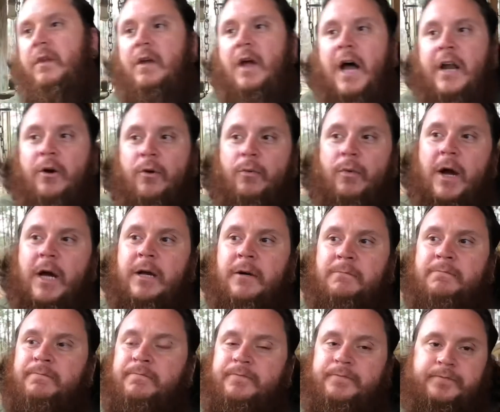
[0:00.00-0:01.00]
don't rate
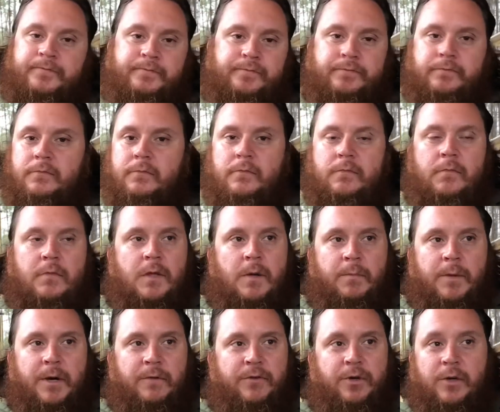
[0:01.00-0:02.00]
them,
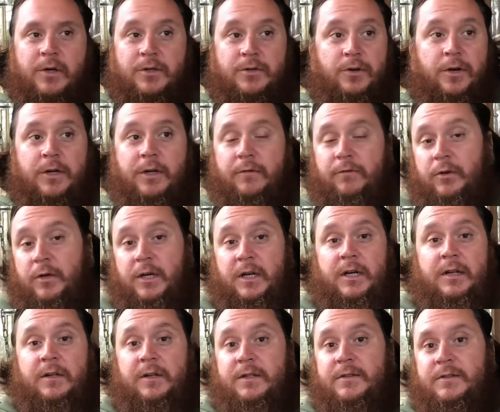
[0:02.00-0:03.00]
but if you can
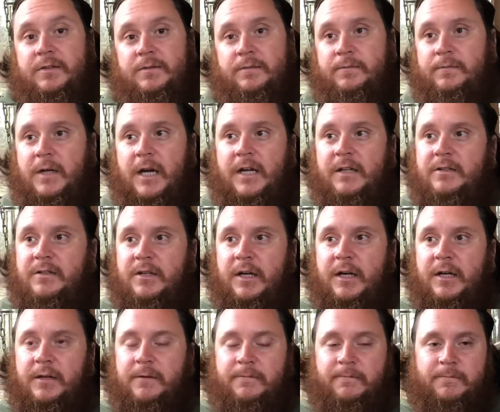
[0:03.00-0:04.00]
get this 8
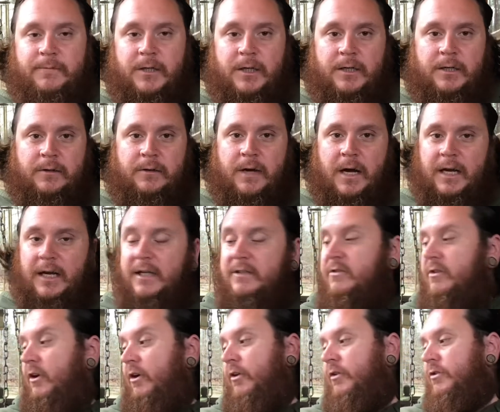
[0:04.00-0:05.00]
State, I guess
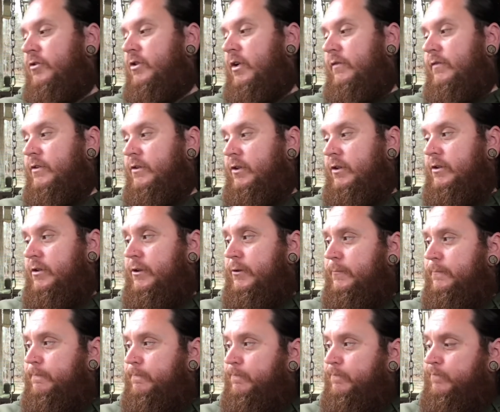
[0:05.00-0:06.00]
their other stuff is good too.
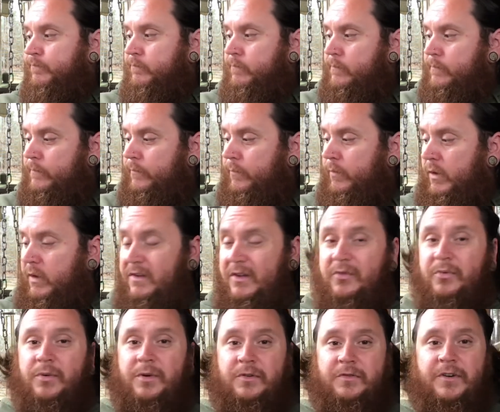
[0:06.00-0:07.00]
This
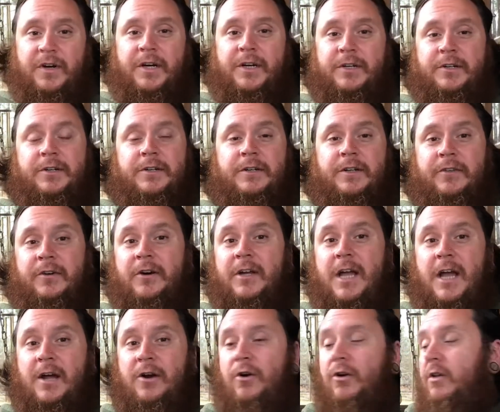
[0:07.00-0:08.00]
one is very good, and their
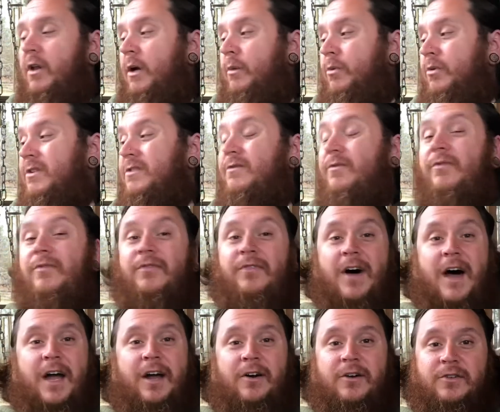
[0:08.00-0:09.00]
can art label is
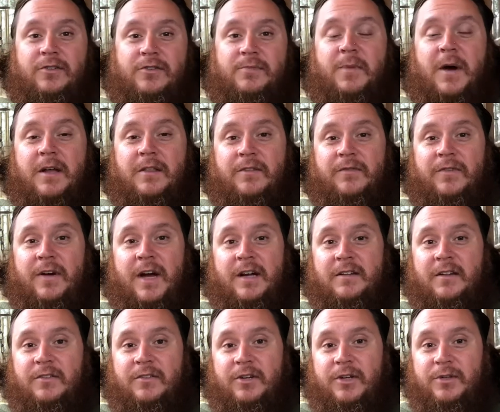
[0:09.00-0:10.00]
fire, despite the fact
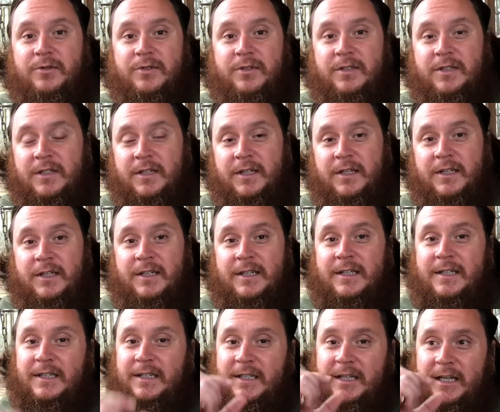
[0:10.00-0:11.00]
that they're using
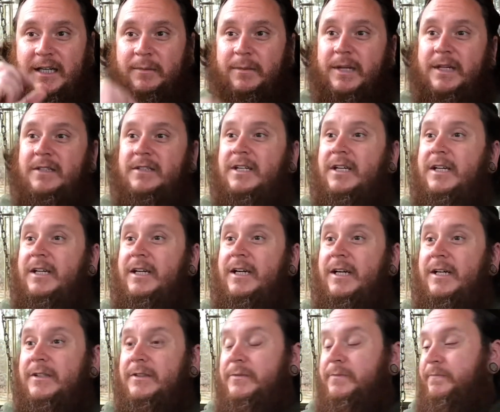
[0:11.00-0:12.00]
itty-bitty skinny
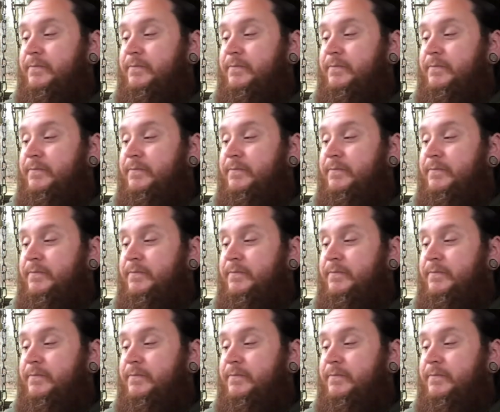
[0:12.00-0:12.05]
cans.